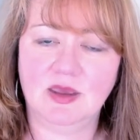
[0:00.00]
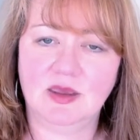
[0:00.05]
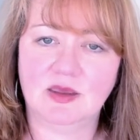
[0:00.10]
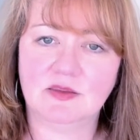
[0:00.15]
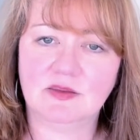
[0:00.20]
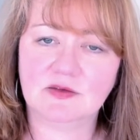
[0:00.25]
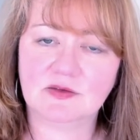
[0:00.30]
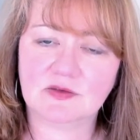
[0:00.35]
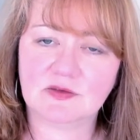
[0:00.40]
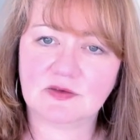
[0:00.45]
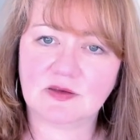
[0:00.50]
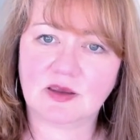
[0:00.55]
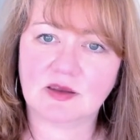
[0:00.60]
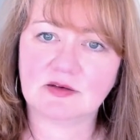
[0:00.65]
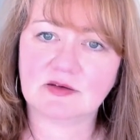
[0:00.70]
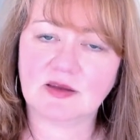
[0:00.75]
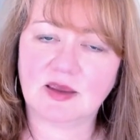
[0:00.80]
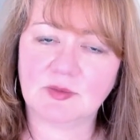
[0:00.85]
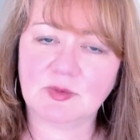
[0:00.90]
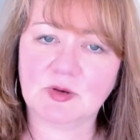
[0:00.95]
This
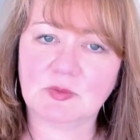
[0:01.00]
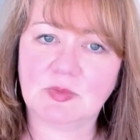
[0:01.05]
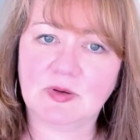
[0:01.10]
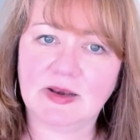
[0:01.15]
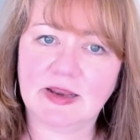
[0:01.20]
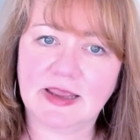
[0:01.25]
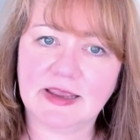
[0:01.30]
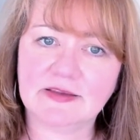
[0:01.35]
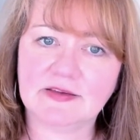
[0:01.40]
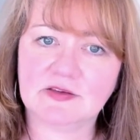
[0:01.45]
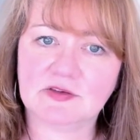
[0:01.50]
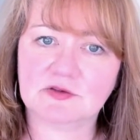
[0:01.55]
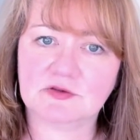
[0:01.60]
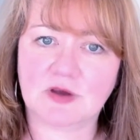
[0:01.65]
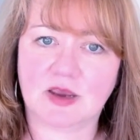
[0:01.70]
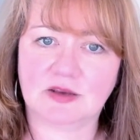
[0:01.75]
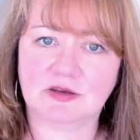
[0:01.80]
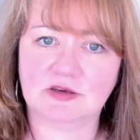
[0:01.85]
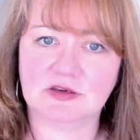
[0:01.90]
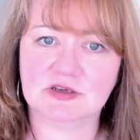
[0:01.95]
time and place
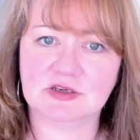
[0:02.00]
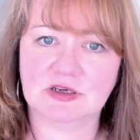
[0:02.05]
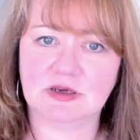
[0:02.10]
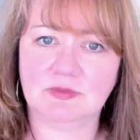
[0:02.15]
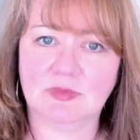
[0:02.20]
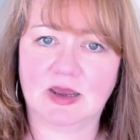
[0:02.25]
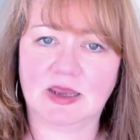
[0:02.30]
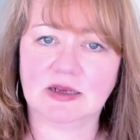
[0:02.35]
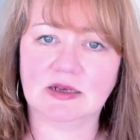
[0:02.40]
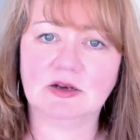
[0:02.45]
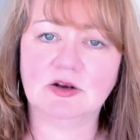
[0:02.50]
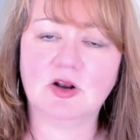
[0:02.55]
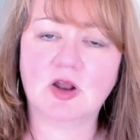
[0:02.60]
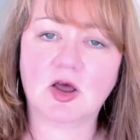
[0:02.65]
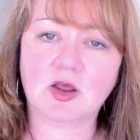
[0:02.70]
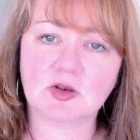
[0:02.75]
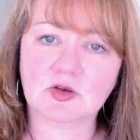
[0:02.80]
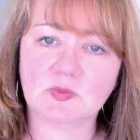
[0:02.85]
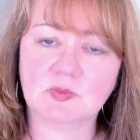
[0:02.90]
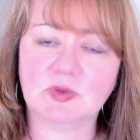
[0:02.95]
strategy might
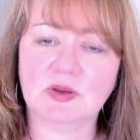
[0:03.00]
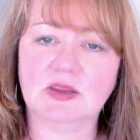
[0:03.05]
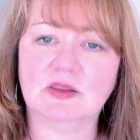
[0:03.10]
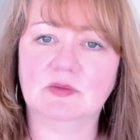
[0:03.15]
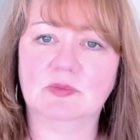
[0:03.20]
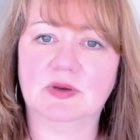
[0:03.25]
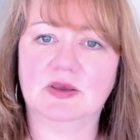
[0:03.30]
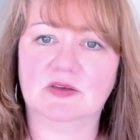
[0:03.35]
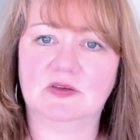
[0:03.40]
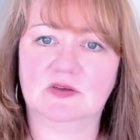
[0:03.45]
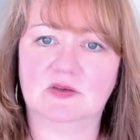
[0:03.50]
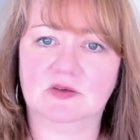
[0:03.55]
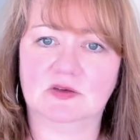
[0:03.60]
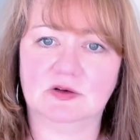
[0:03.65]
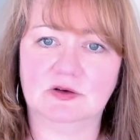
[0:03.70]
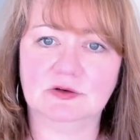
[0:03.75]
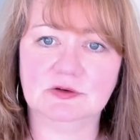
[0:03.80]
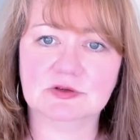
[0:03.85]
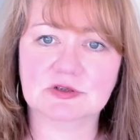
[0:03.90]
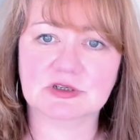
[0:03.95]
not be the best
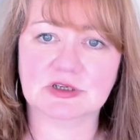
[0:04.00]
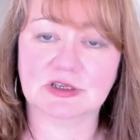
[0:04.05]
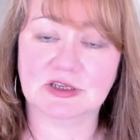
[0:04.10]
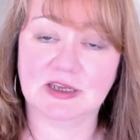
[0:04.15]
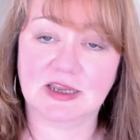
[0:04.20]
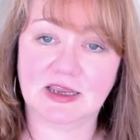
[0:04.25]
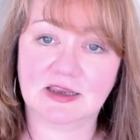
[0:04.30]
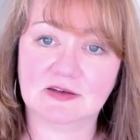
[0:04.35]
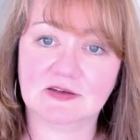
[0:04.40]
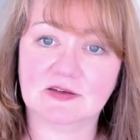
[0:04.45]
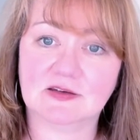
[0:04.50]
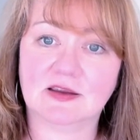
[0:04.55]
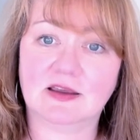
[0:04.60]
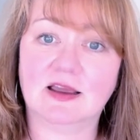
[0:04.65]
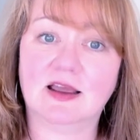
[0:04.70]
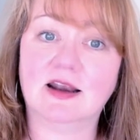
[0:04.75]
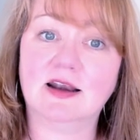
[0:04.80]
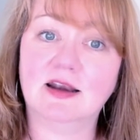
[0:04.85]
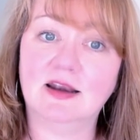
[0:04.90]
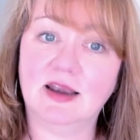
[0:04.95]
solution yet
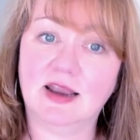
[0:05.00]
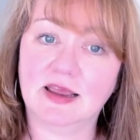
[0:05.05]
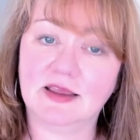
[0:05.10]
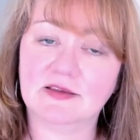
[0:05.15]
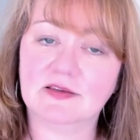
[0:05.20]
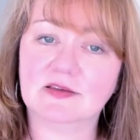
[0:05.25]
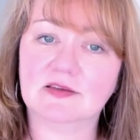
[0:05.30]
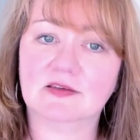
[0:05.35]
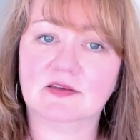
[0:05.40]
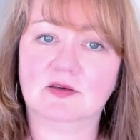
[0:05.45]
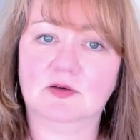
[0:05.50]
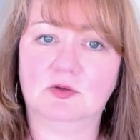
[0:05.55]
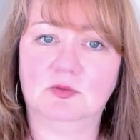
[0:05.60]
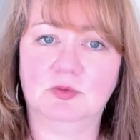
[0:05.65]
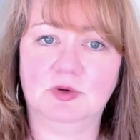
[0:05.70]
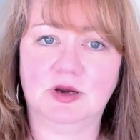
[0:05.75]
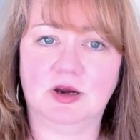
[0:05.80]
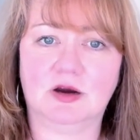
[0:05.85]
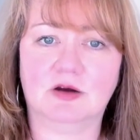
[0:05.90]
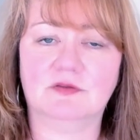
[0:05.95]
unless
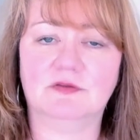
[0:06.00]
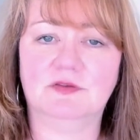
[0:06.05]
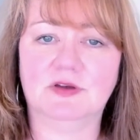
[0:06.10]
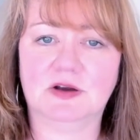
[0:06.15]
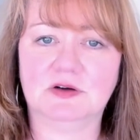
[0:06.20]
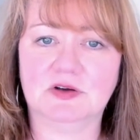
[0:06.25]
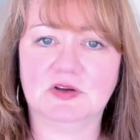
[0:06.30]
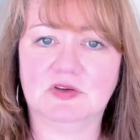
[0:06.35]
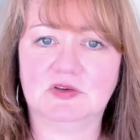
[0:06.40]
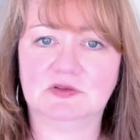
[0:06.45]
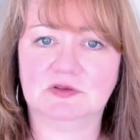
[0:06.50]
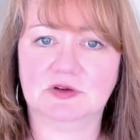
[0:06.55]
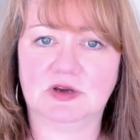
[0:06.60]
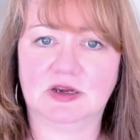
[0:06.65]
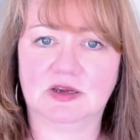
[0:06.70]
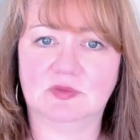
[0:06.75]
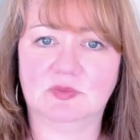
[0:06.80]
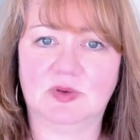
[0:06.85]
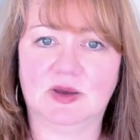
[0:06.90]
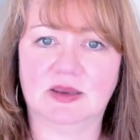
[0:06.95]
we are very
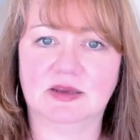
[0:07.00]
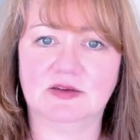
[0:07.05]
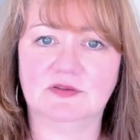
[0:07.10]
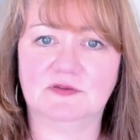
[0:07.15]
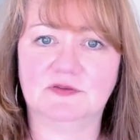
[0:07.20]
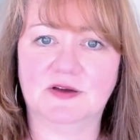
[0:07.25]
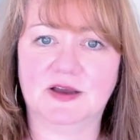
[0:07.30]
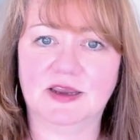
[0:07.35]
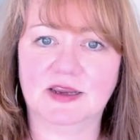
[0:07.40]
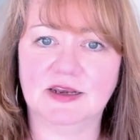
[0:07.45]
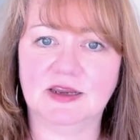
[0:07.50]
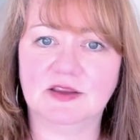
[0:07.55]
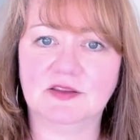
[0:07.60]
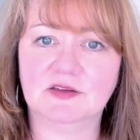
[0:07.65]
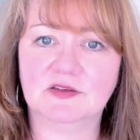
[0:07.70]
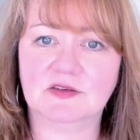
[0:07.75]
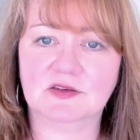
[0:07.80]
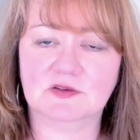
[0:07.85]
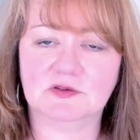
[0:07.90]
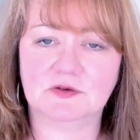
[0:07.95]
strict by defining
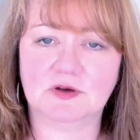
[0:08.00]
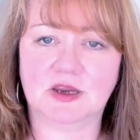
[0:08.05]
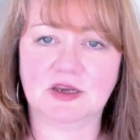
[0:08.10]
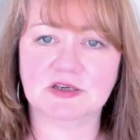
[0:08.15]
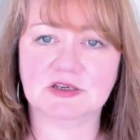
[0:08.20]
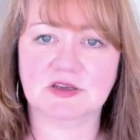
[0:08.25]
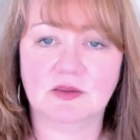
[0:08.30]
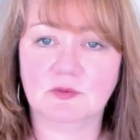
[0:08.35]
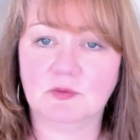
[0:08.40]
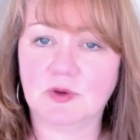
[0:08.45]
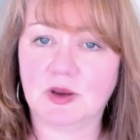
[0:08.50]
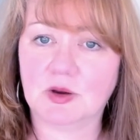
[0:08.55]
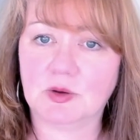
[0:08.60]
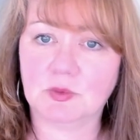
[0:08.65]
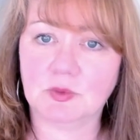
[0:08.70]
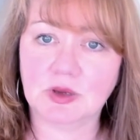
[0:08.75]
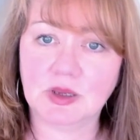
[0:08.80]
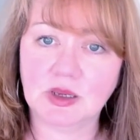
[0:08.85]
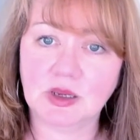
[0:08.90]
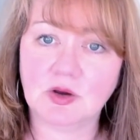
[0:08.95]
the situation where
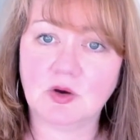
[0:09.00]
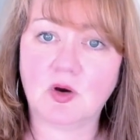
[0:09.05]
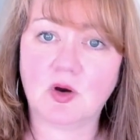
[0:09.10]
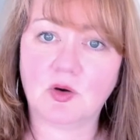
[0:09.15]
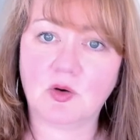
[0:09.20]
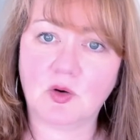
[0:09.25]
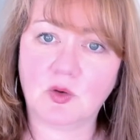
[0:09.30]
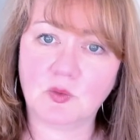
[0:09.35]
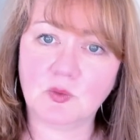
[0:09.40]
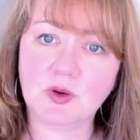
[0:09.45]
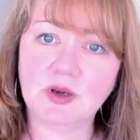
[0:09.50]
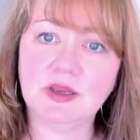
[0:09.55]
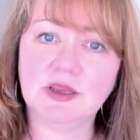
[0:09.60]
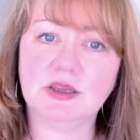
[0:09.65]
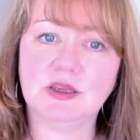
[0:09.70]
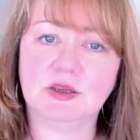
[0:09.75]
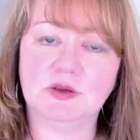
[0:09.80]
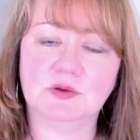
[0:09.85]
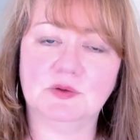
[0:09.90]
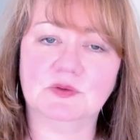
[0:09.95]
we only
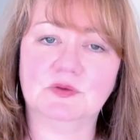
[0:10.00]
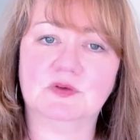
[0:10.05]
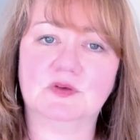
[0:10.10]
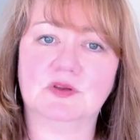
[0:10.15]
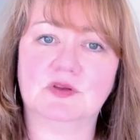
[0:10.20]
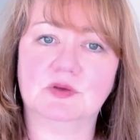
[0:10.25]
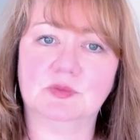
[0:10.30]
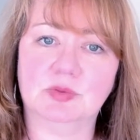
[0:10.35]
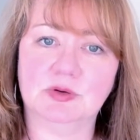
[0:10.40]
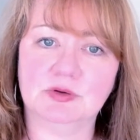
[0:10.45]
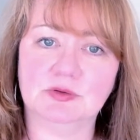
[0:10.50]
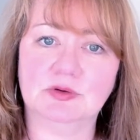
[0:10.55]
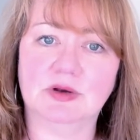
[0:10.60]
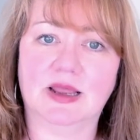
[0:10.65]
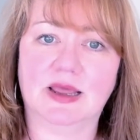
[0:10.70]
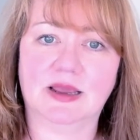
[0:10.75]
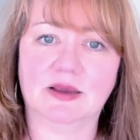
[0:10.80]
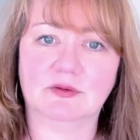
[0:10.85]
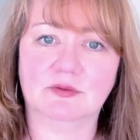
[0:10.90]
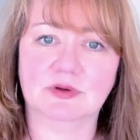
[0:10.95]
use the blue
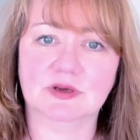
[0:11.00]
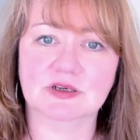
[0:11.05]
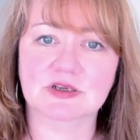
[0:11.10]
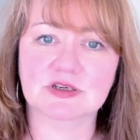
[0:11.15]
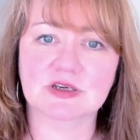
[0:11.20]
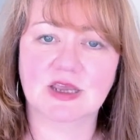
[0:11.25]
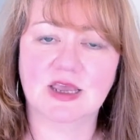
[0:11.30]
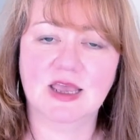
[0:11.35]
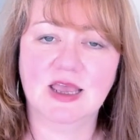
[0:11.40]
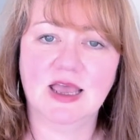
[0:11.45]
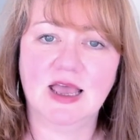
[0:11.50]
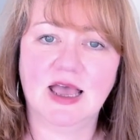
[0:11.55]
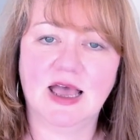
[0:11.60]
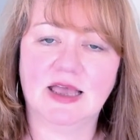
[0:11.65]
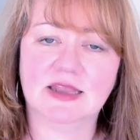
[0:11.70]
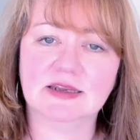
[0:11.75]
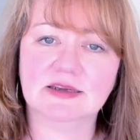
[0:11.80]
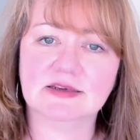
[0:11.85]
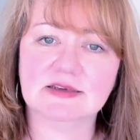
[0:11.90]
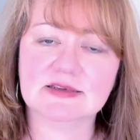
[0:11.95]
language
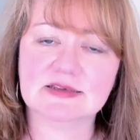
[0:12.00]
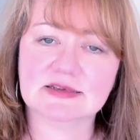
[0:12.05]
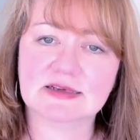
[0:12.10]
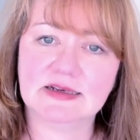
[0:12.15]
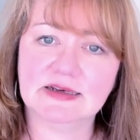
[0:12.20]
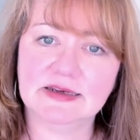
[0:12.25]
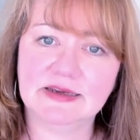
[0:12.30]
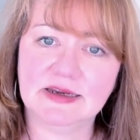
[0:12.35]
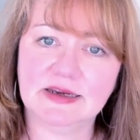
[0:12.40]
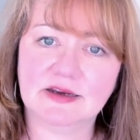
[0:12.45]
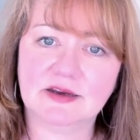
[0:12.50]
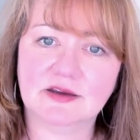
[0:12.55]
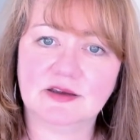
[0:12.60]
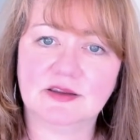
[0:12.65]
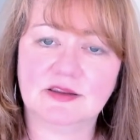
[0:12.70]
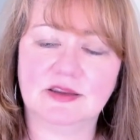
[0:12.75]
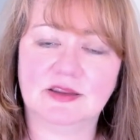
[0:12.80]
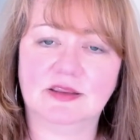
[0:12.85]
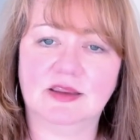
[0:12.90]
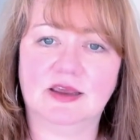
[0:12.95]
and it is clear
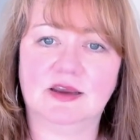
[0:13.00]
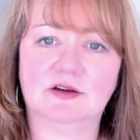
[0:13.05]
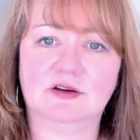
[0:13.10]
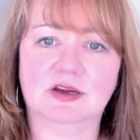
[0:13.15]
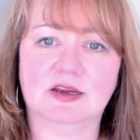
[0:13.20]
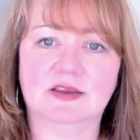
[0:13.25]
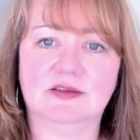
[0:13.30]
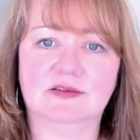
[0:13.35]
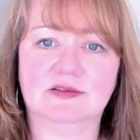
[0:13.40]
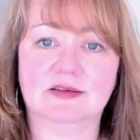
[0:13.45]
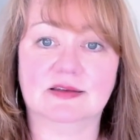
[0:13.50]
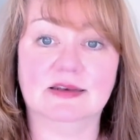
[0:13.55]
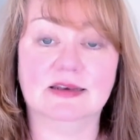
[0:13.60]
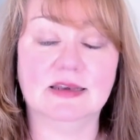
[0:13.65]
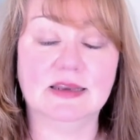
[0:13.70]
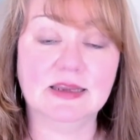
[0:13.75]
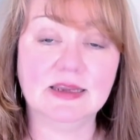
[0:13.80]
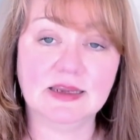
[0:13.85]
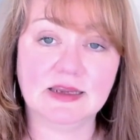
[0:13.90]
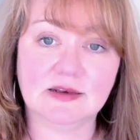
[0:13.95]
that there is a
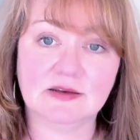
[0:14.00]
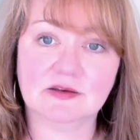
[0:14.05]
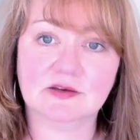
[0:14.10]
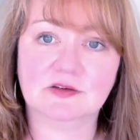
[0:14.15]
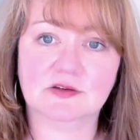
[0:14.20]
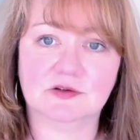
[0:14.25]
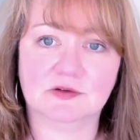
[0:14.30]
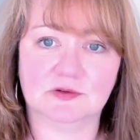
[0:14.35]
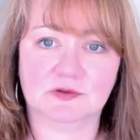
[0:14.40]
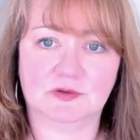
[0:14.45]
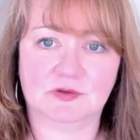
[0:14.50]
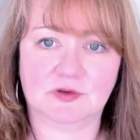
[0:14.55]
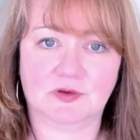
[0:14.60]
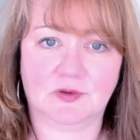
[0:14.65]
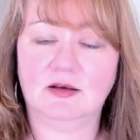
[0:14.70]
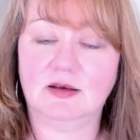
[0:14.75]
need to do so.